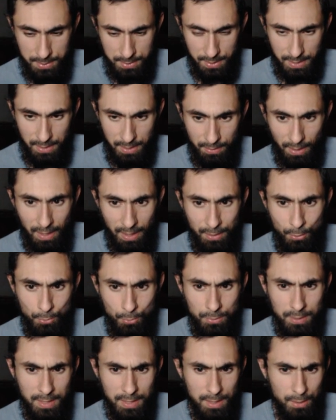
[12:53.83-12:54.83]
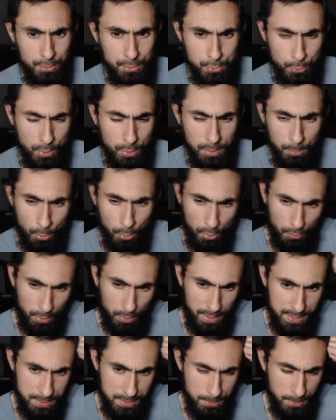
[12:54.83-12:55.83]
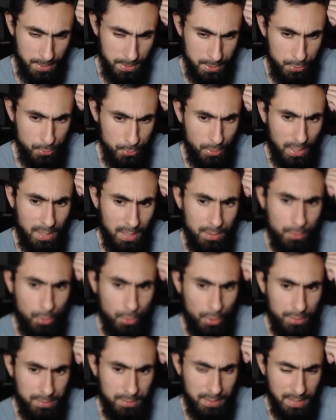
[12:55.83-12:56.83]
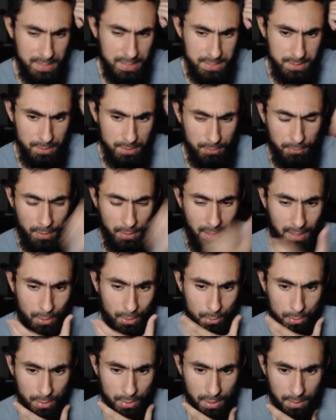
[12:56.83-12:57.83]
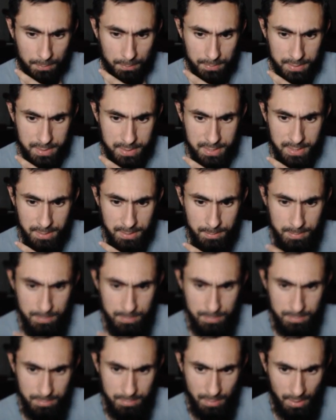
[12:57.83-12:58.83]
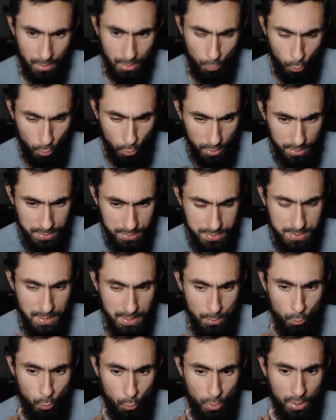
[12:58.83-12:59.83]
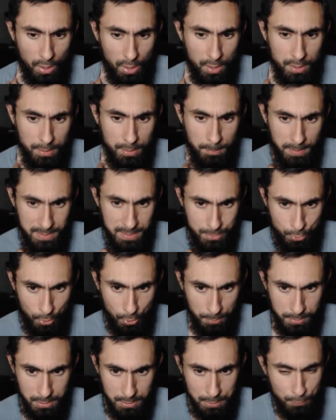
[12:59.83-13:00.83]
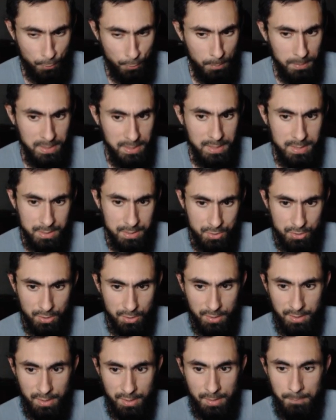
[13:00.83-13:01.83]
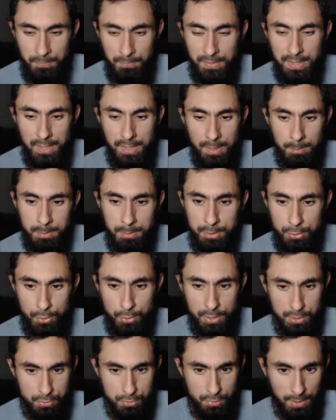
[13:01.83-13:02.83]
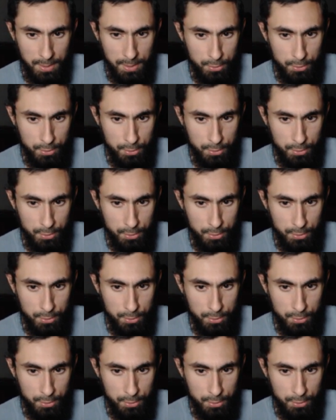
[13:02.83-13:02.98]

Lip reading: account. I don't think I'll do any more runs because you kind of got the idea of how the team works and what are the best options. For me, it is Shakir, but you can try